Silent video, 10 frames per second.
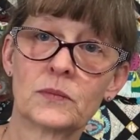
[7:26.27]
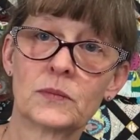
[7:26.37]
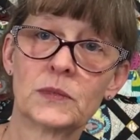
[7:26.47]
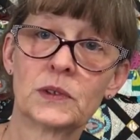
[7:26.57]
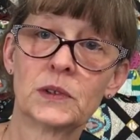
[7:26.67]

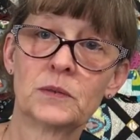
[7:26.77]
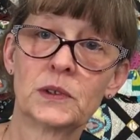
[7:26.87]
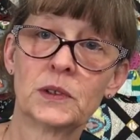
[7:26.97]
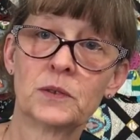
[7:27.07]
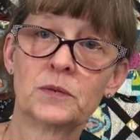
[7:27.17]
So there we
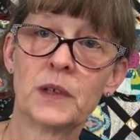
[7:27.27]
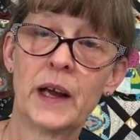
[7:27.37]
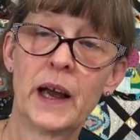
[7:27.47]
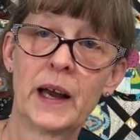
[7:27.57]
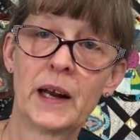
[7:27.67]
go.
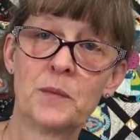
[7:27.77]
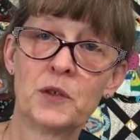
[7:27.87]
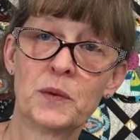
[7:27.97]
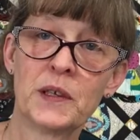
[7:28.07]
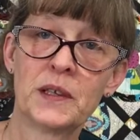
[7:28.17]
And I'm
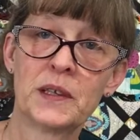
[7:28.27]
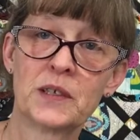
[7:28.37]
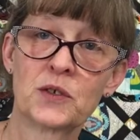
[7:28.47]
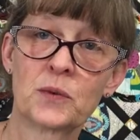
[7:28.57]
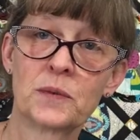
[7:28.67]
doing
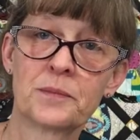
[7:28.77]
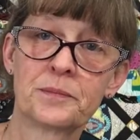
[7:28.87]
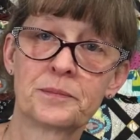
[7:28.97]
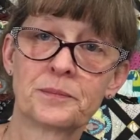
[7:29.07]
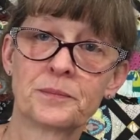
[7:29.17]
this one,
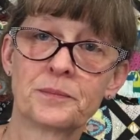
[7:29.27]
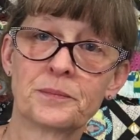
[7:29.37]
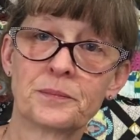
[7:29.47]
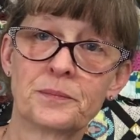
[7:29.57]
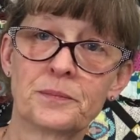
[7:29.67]

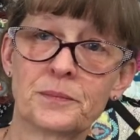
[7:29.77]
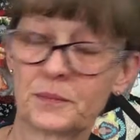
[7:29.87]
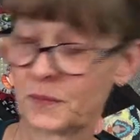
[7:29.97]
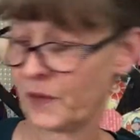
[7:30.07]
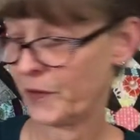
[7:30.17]

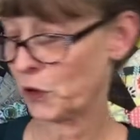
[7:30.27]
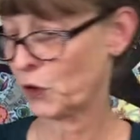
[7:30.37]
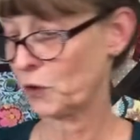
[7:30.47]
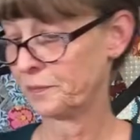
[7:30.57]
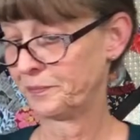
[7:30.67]
vertical.